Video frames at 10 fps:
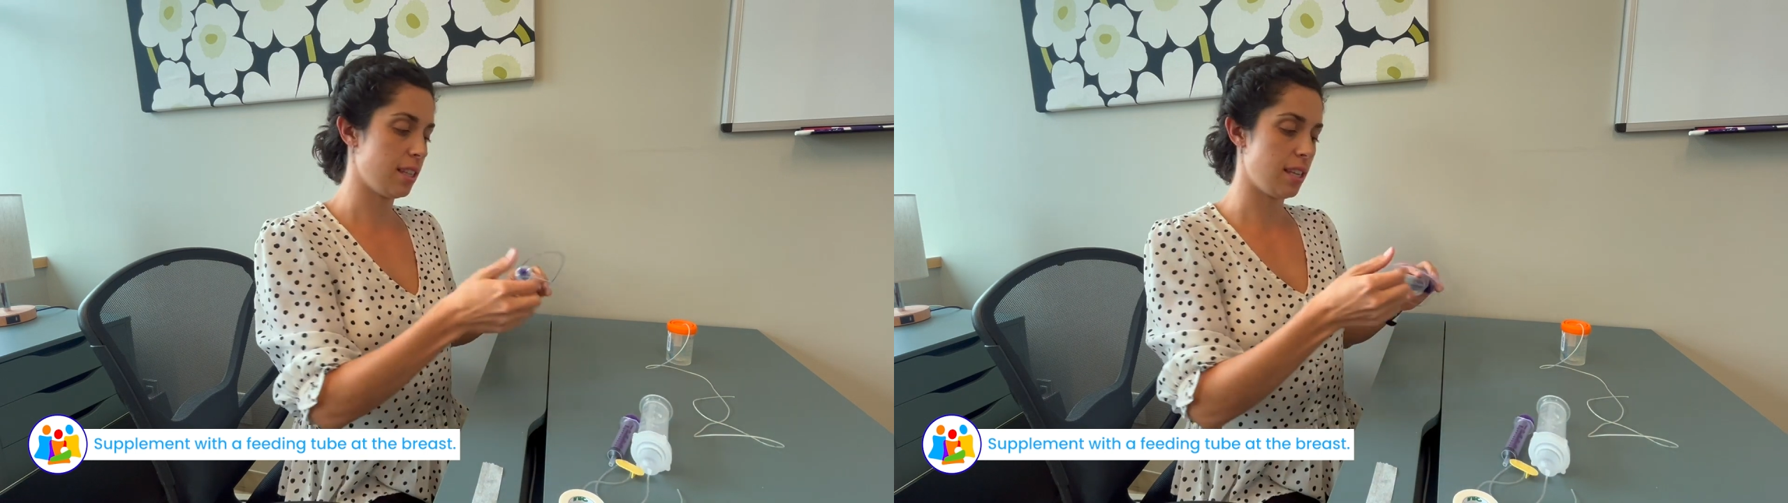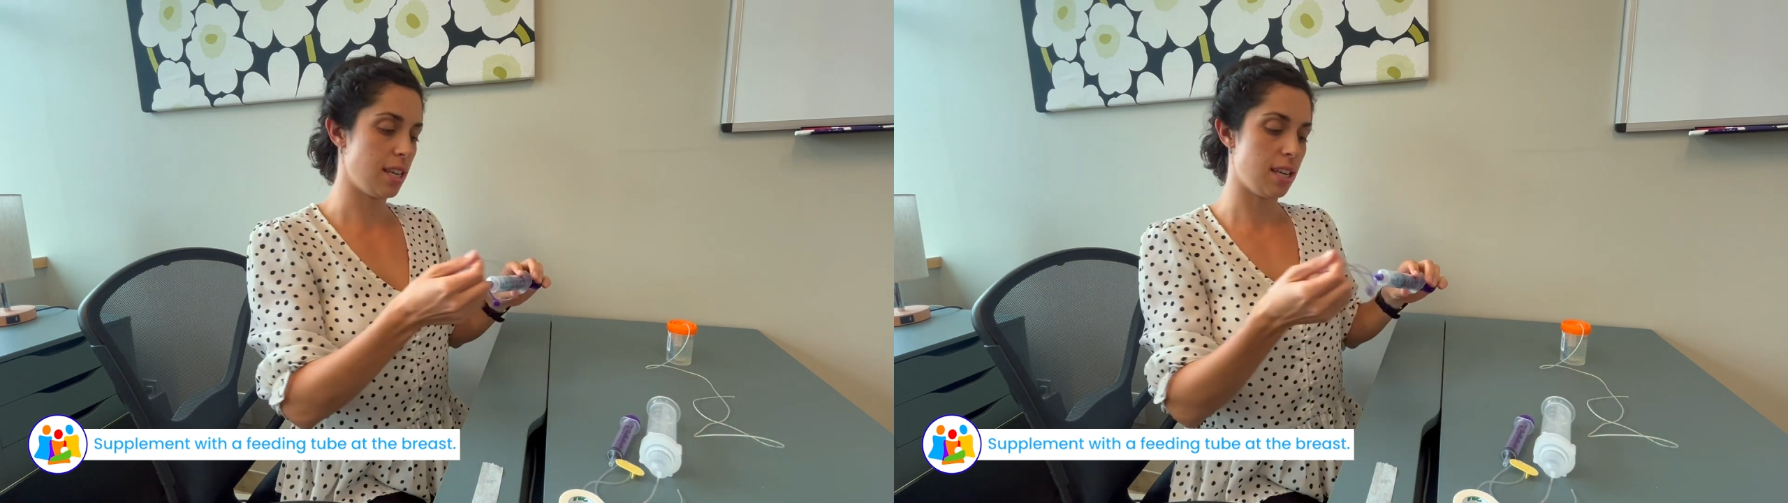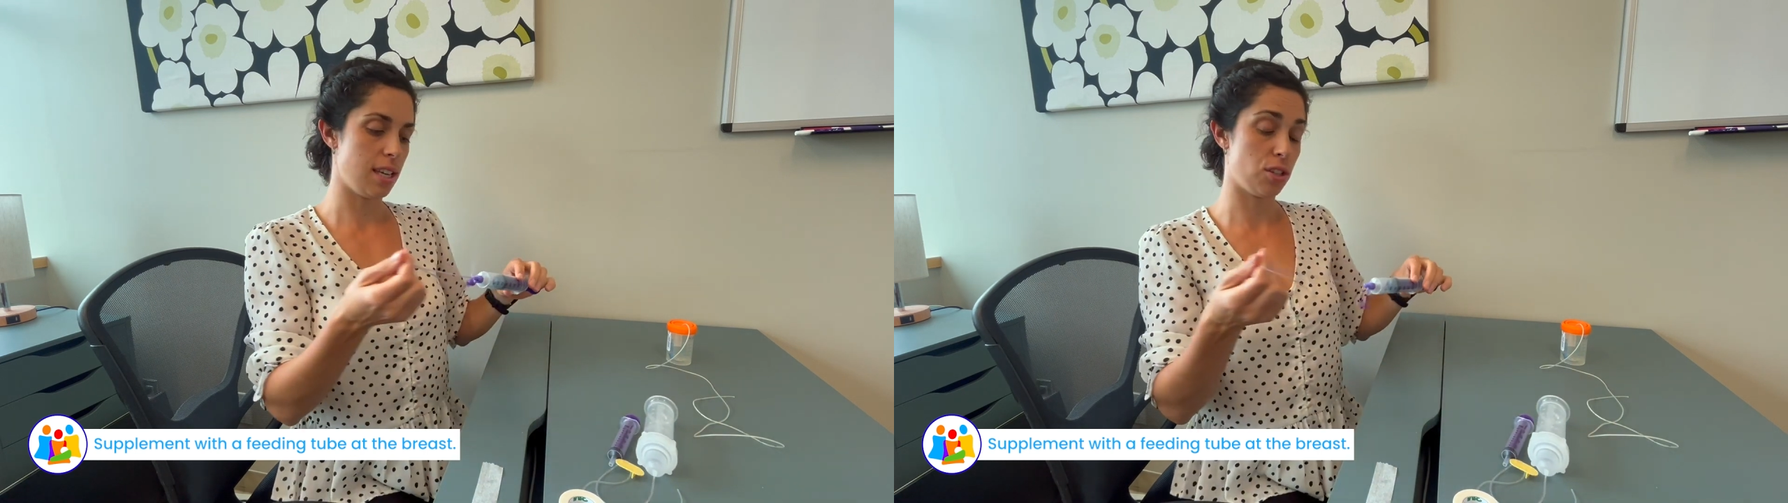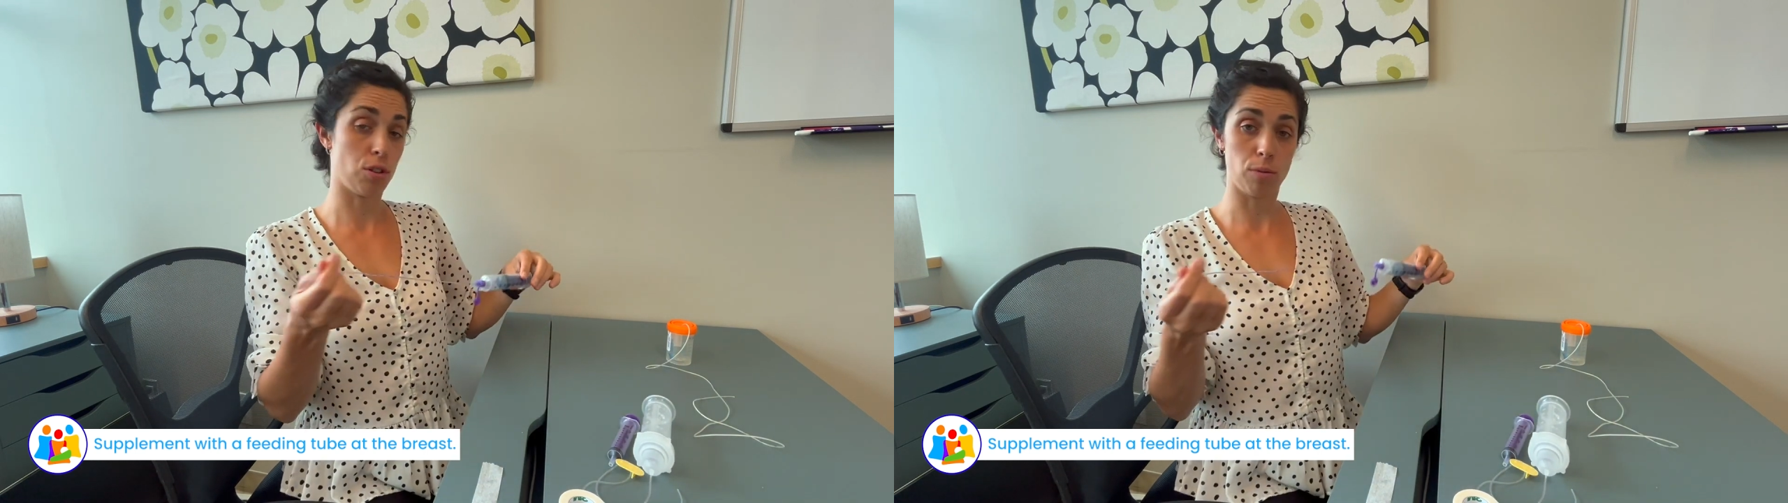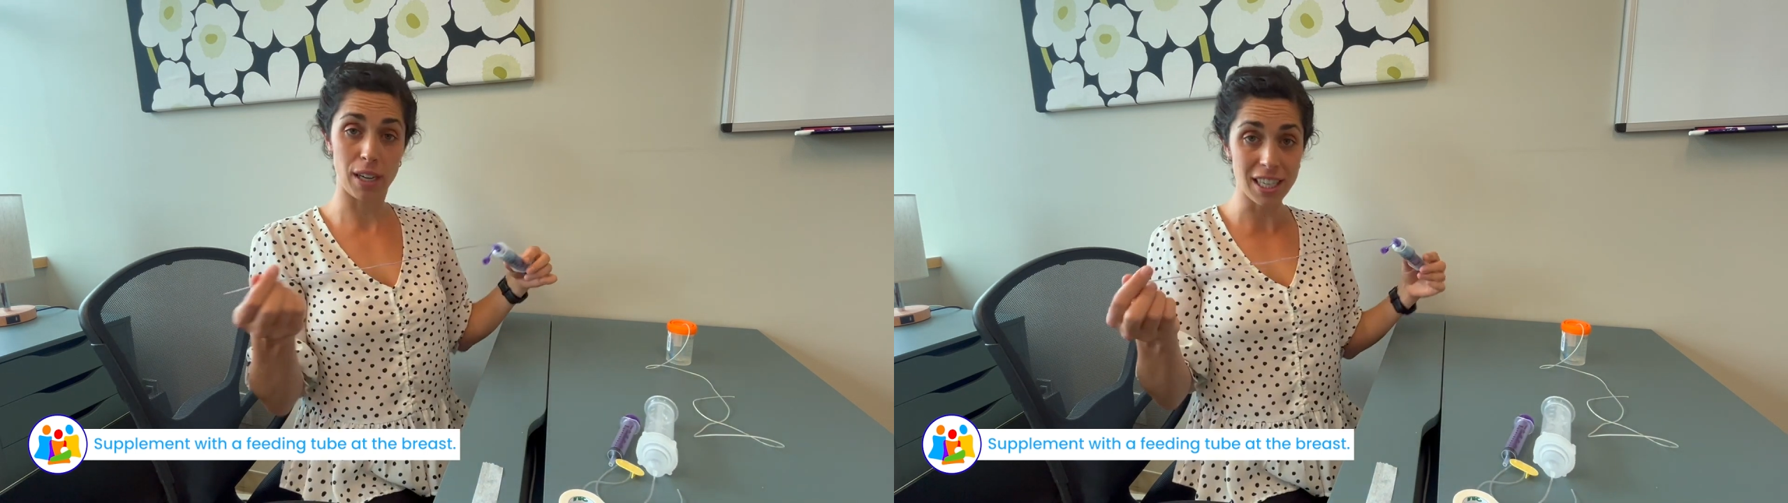the
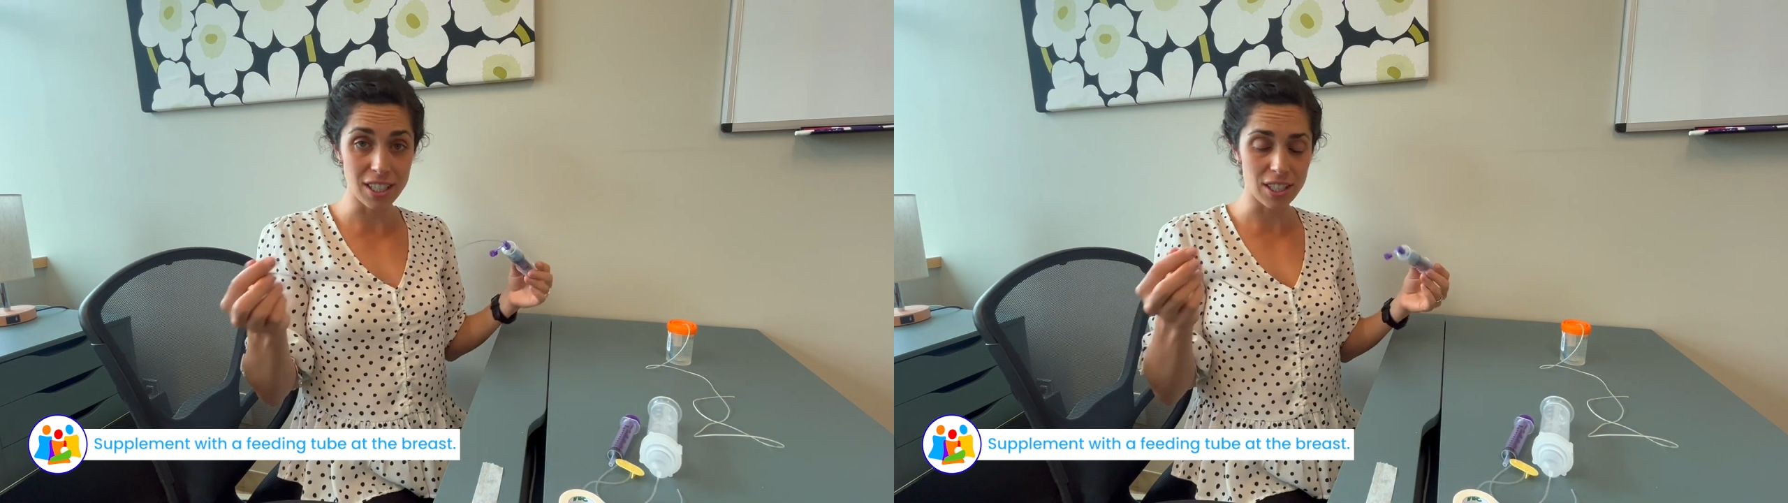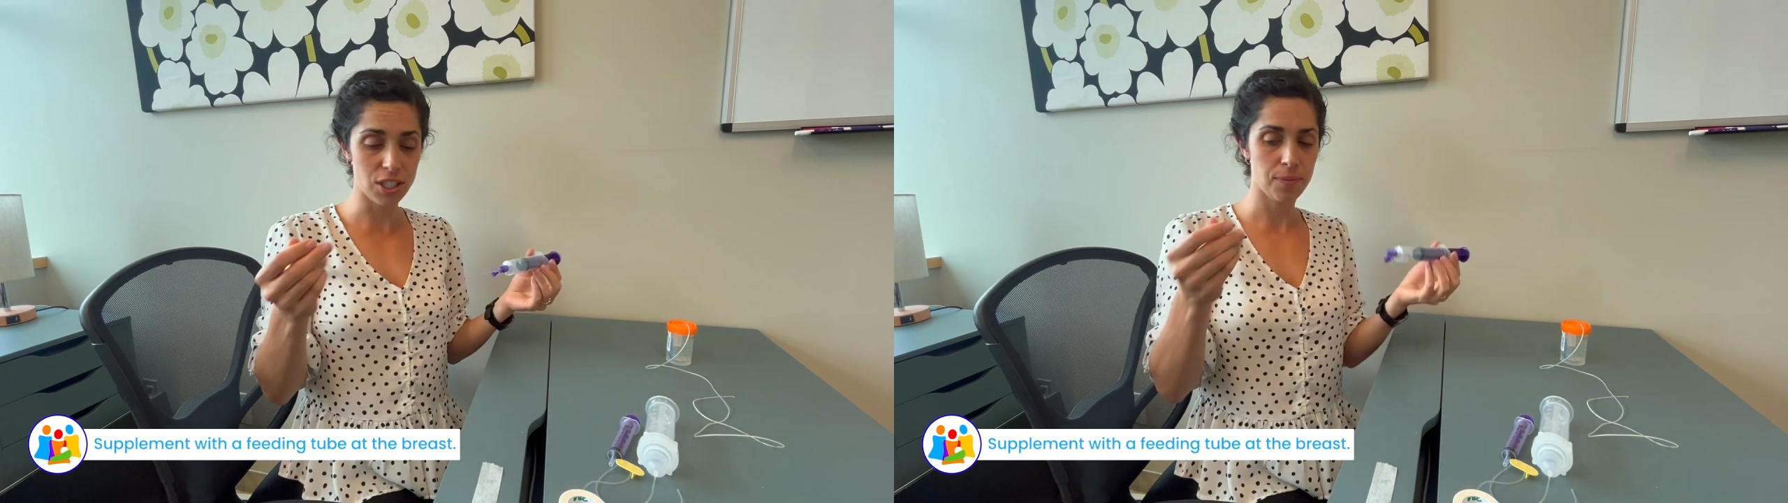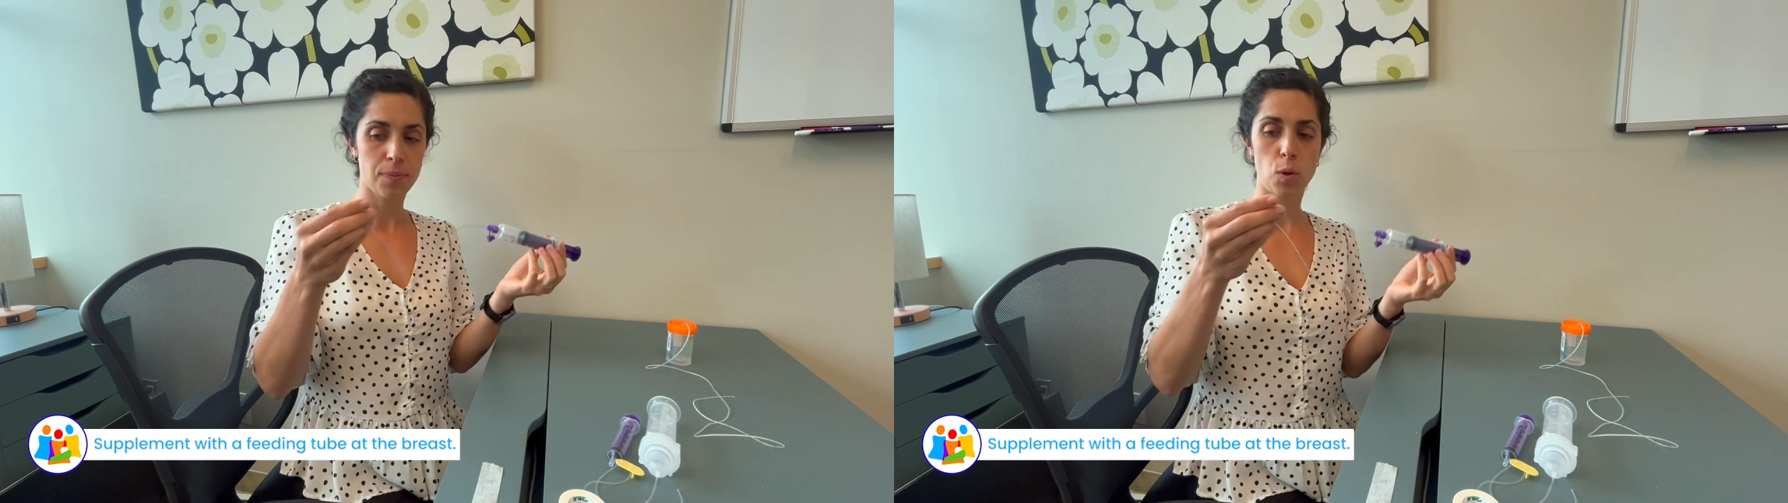syringe,